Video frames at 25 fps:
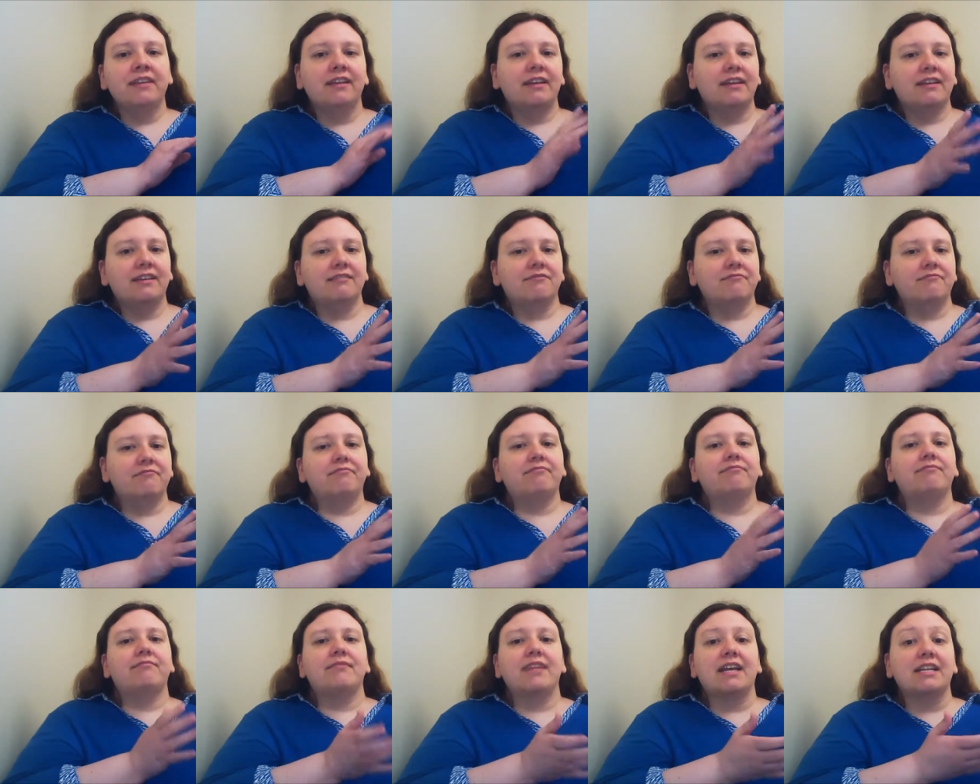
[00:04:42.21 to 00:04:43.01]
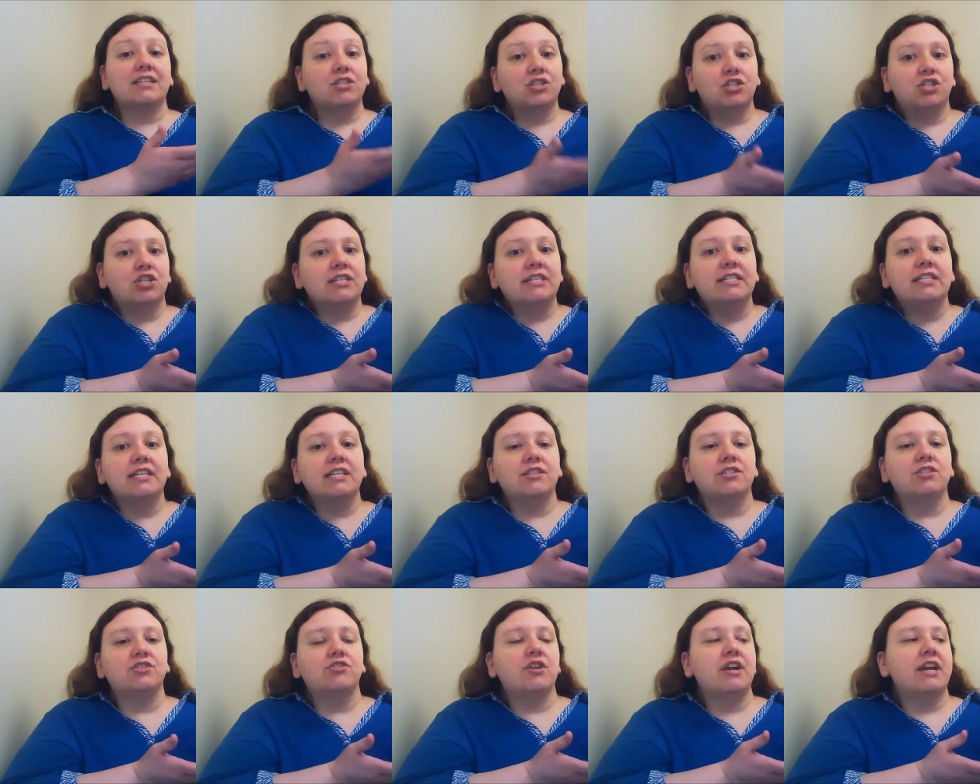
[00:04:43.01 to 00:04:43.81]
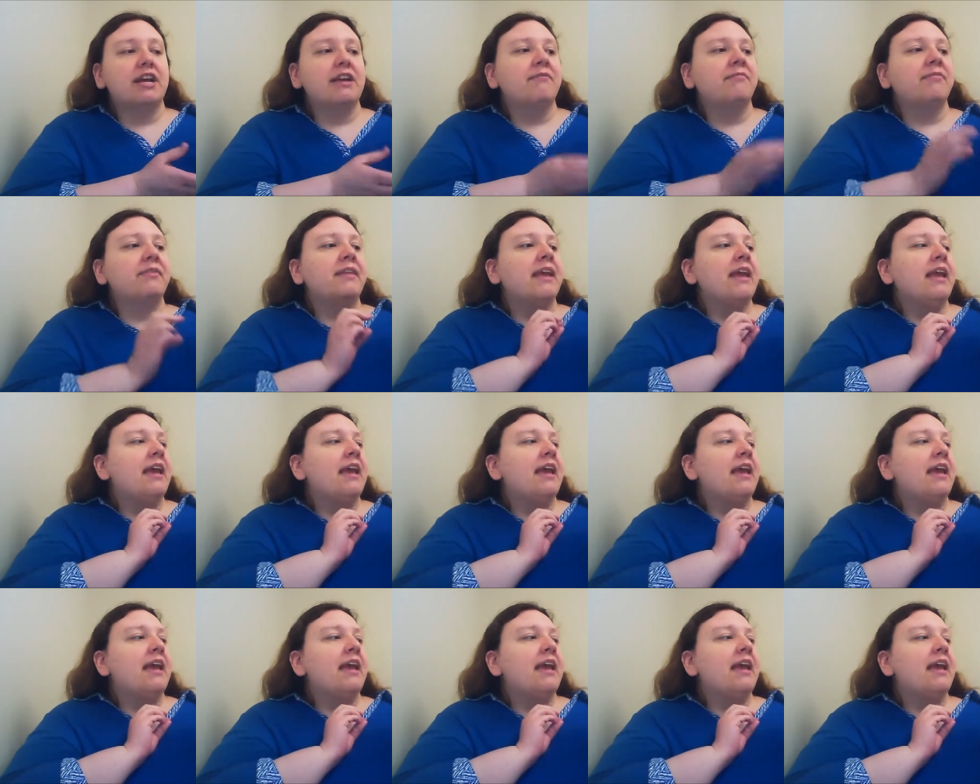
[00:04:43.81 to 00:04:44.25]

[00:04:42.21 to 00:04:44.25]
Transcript: like that's just history